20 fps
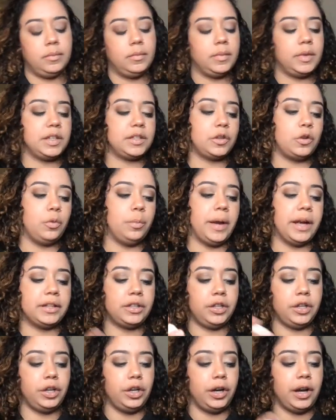Let's go back
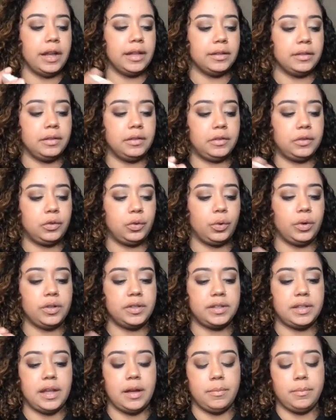to your end towards
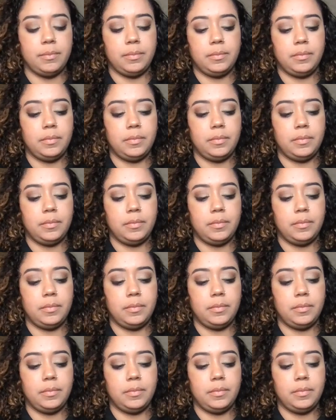them.